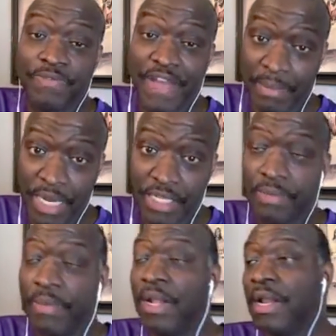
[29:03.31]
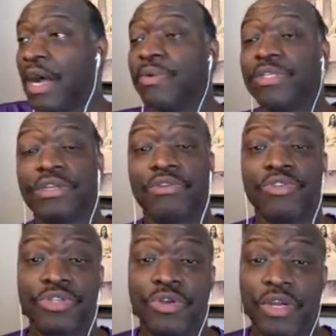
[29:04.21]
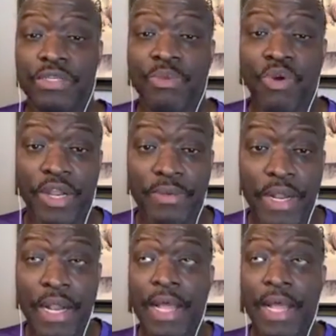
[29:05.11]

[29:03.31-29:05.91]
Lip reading: 5 minutes. I went to the grocery store this morning.